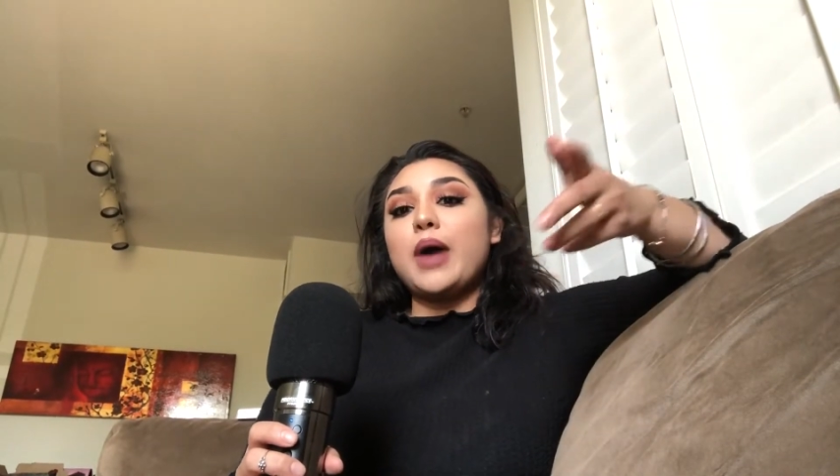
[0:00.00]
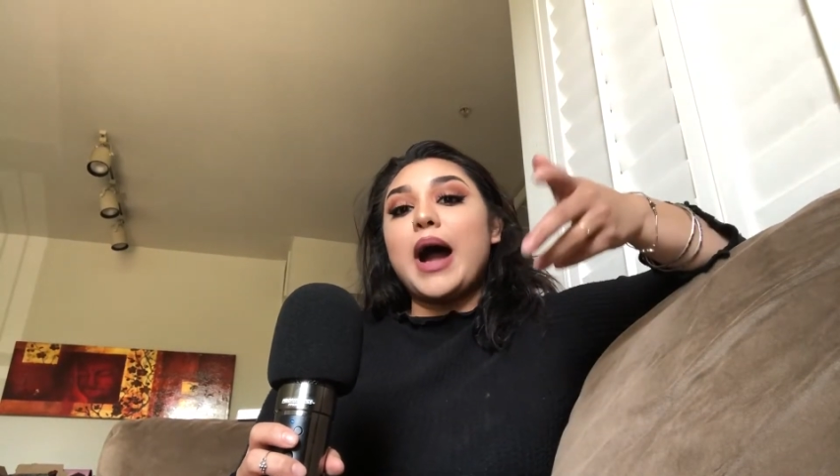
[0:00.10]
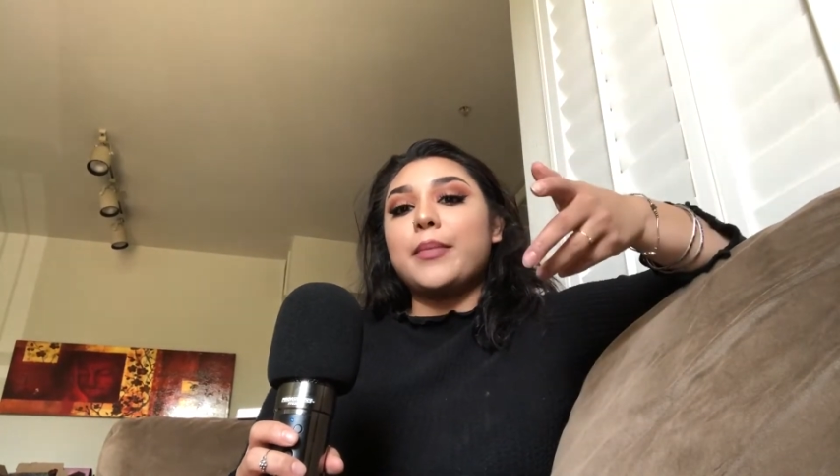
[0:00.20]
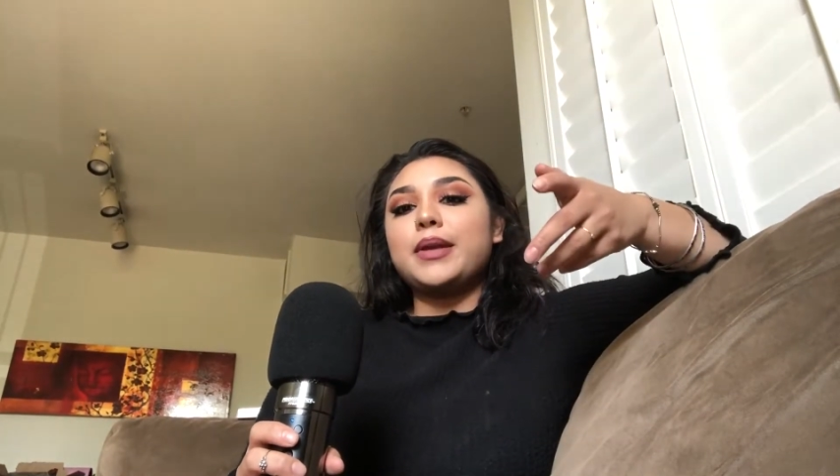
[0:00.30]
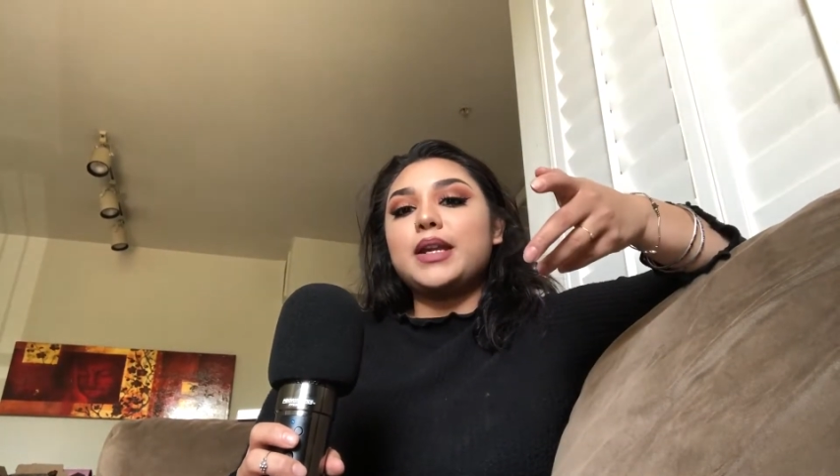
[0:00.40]

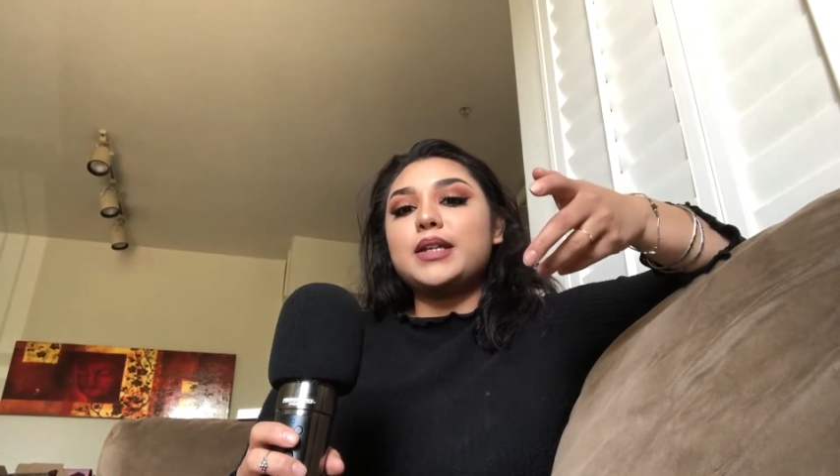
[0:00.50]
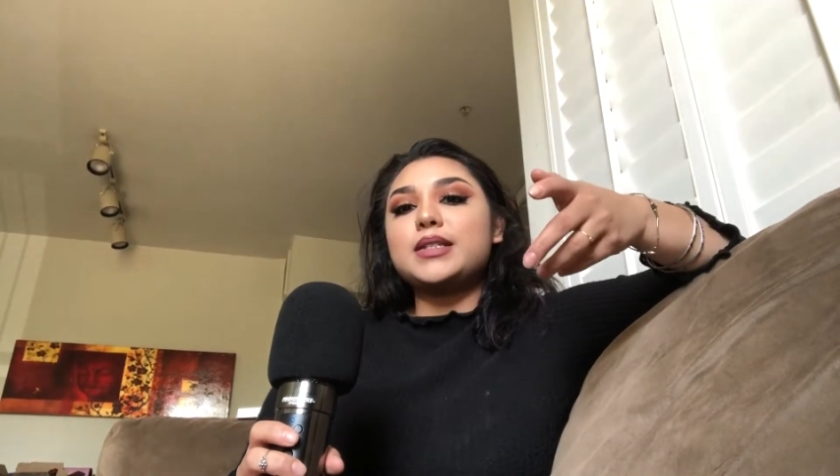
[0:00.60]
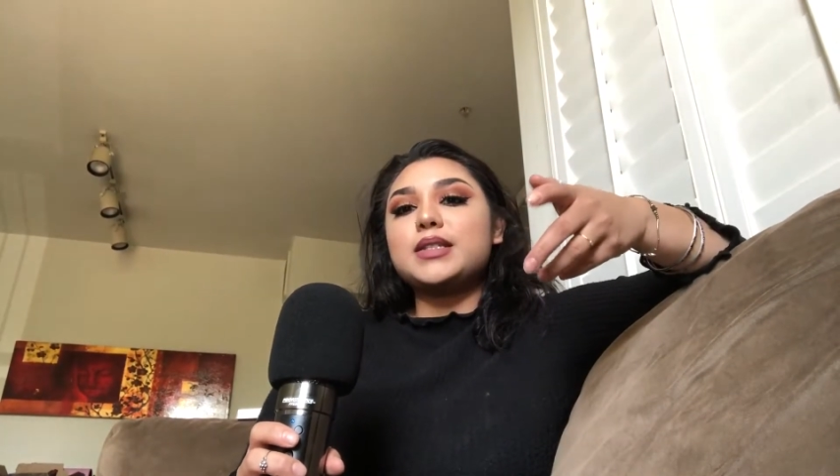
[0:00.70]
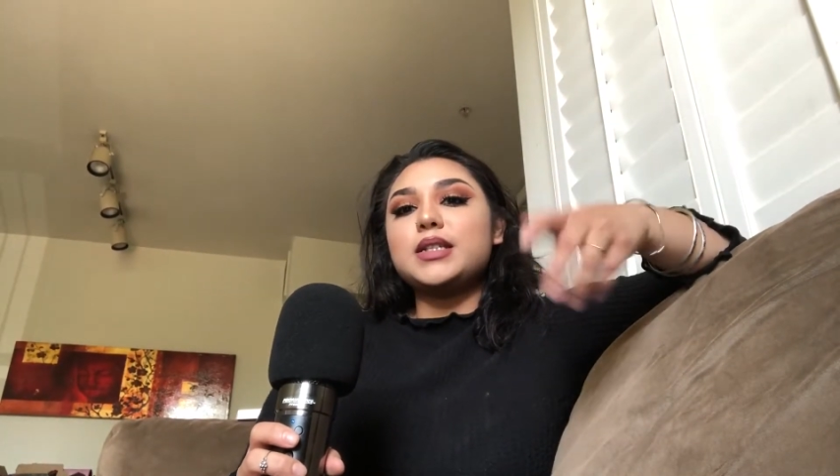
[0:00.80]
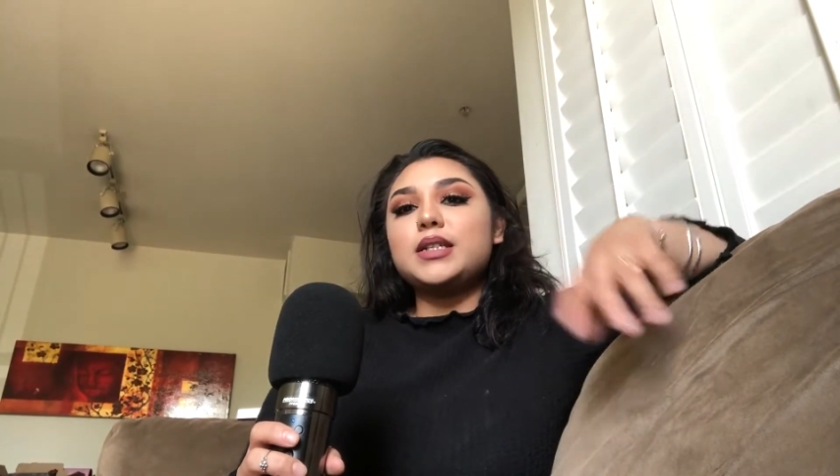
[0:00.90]

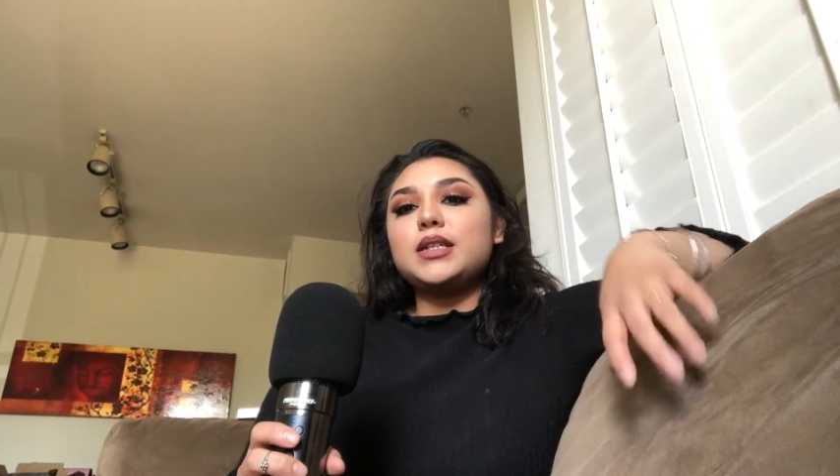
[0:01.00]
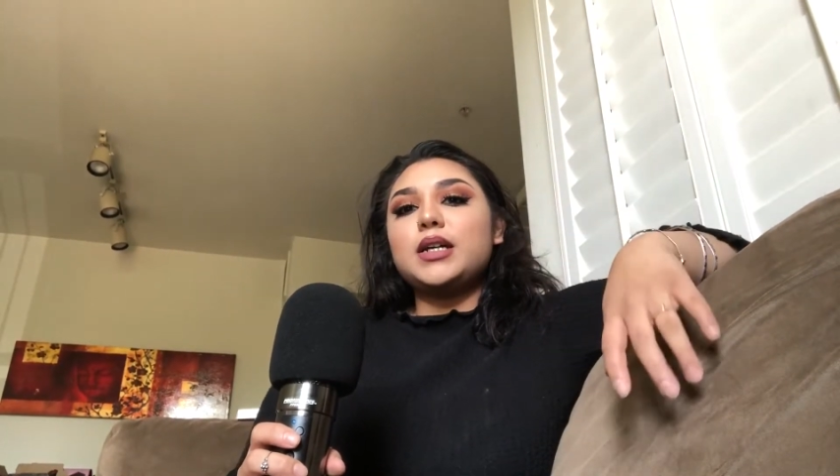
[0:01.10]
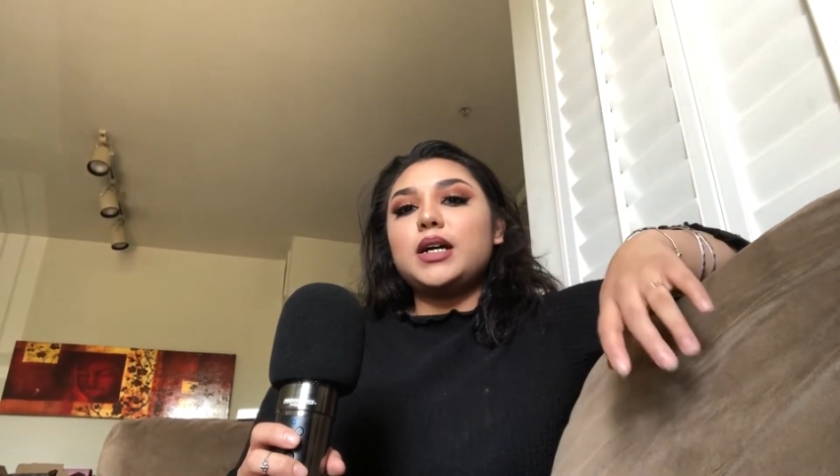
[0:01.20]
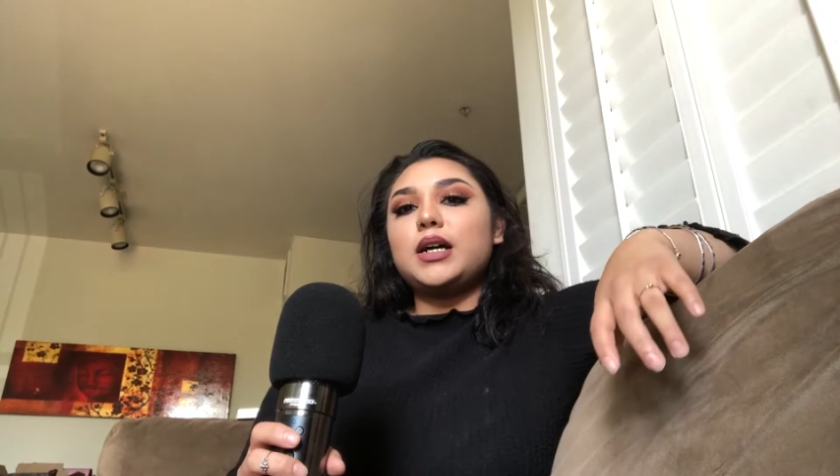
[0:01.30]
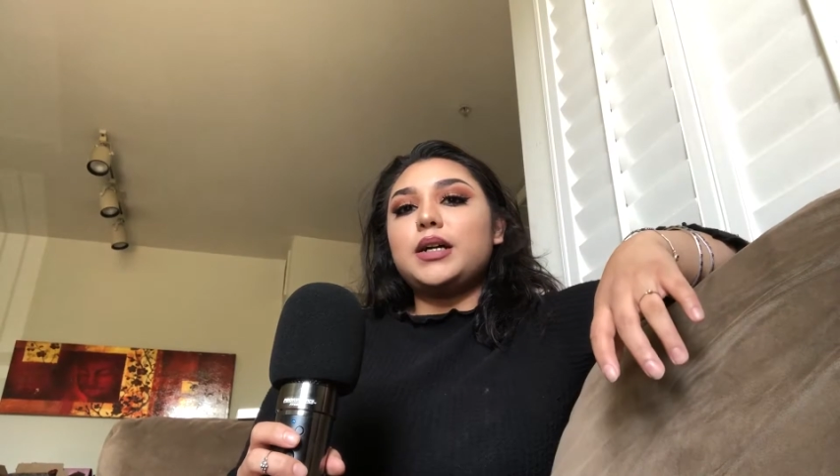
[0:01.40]
happiness,
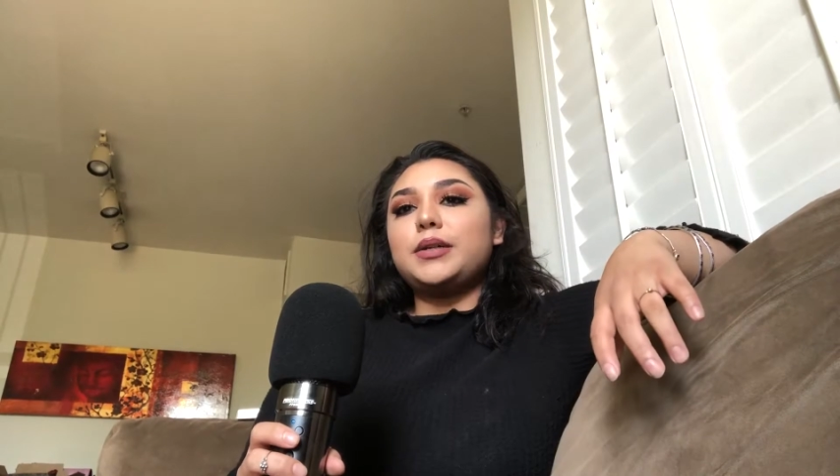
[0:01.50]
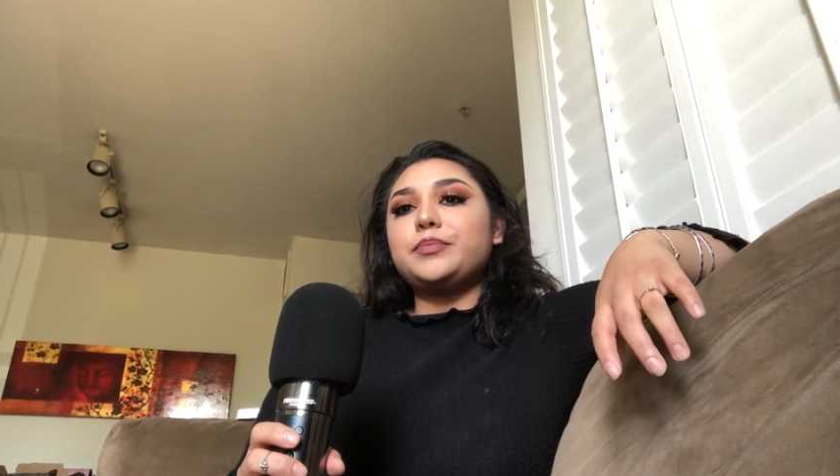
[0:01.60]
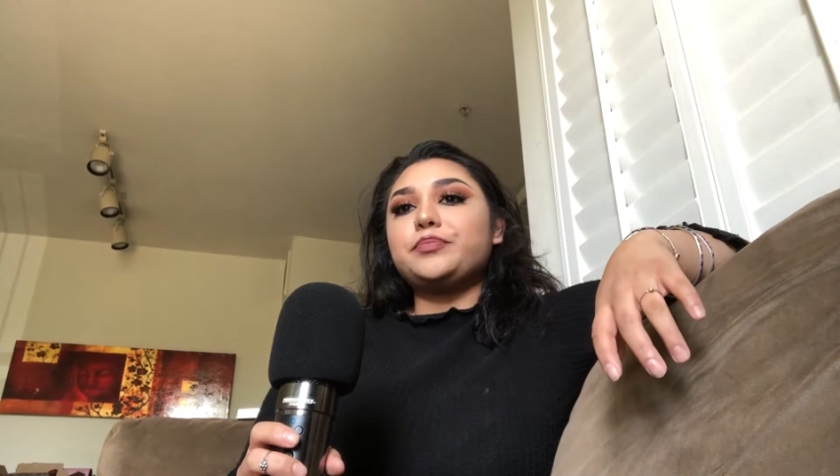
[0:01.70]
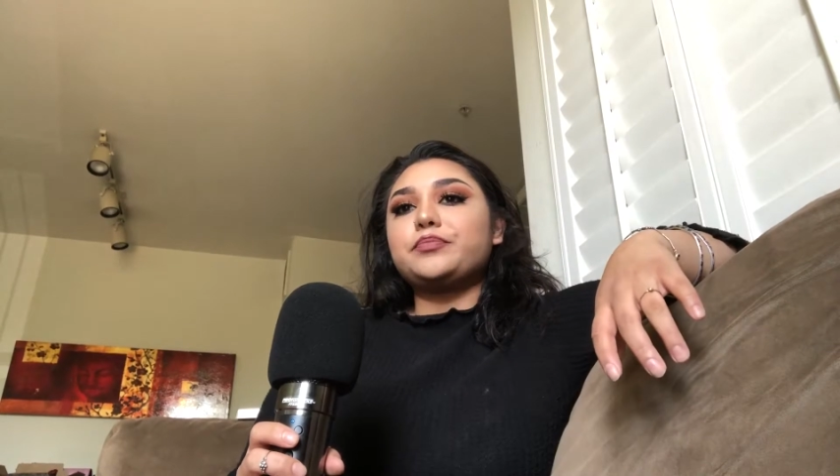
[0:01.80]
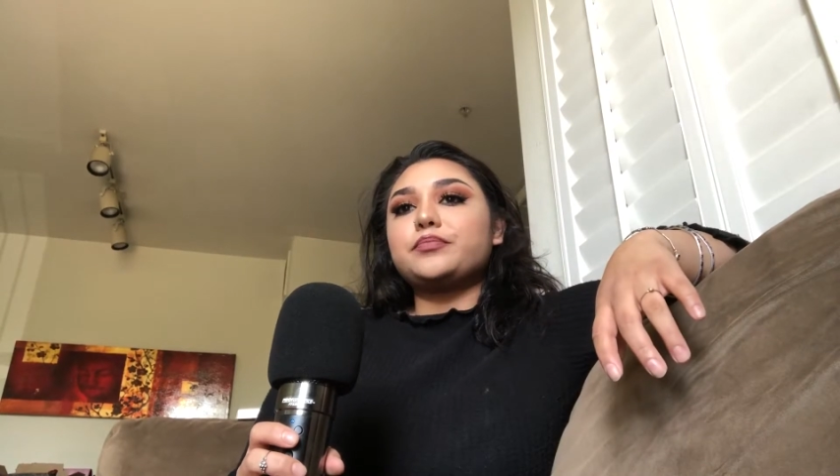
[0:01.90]
um